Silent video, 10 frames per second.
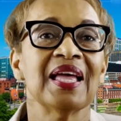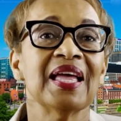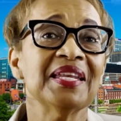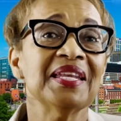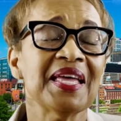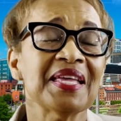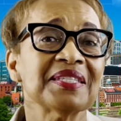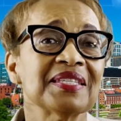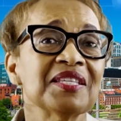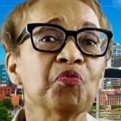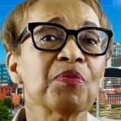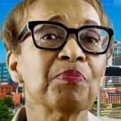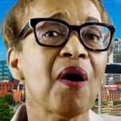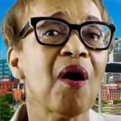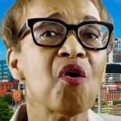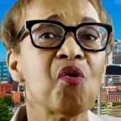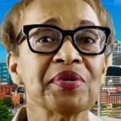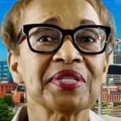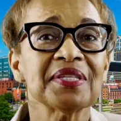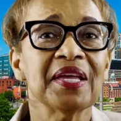In essence, what Paul
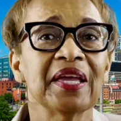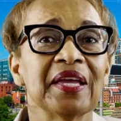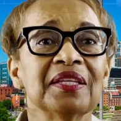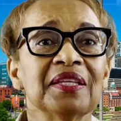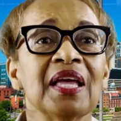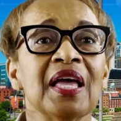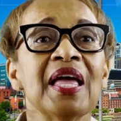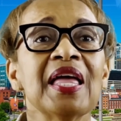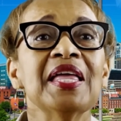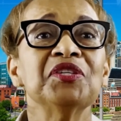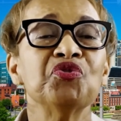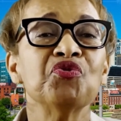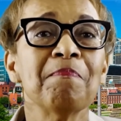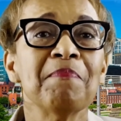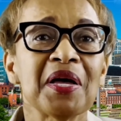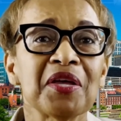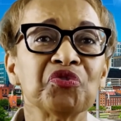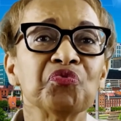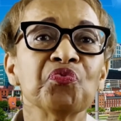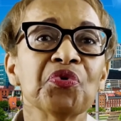was saying is you
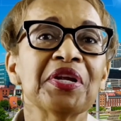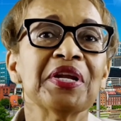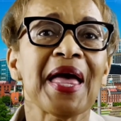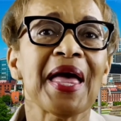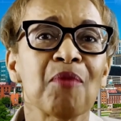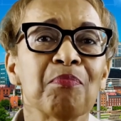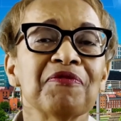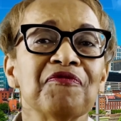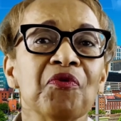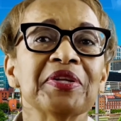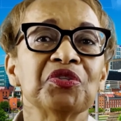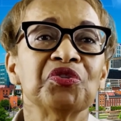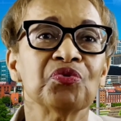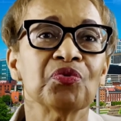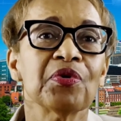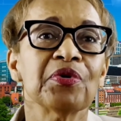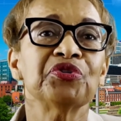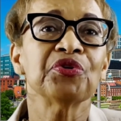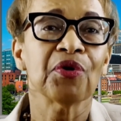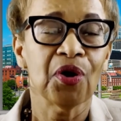must root it out before it destroys
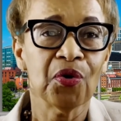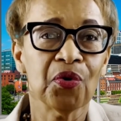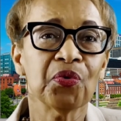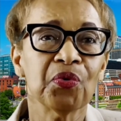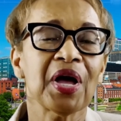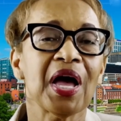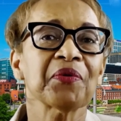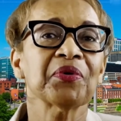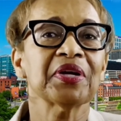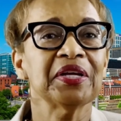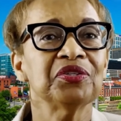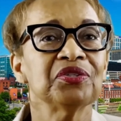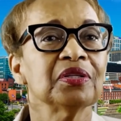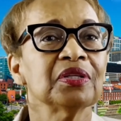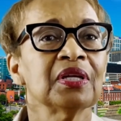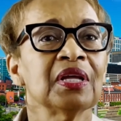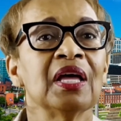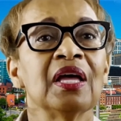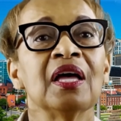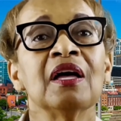your whole congregation.
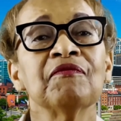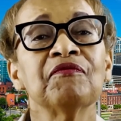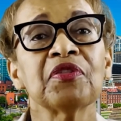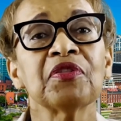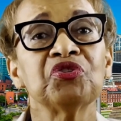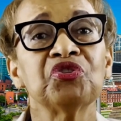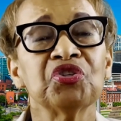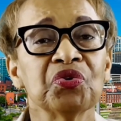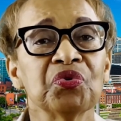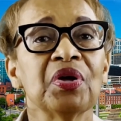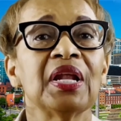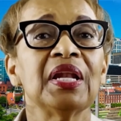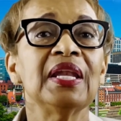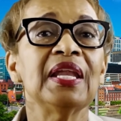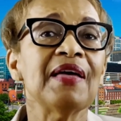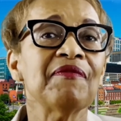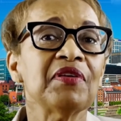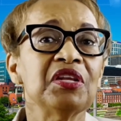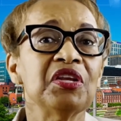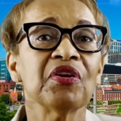For the Jew,
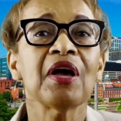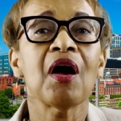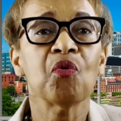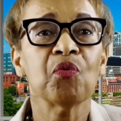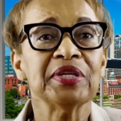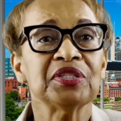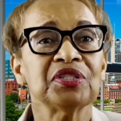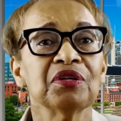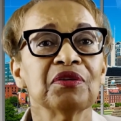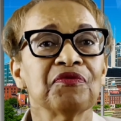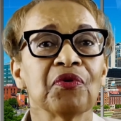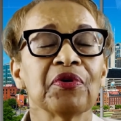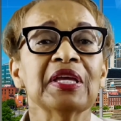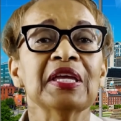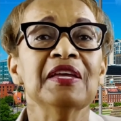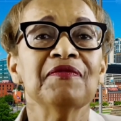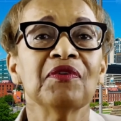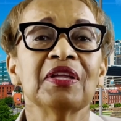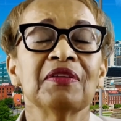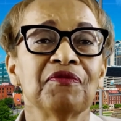leaven nearly always stood for
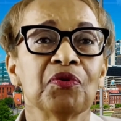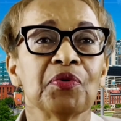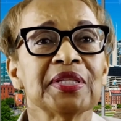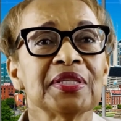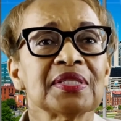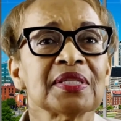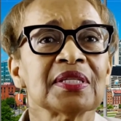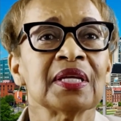evil influence.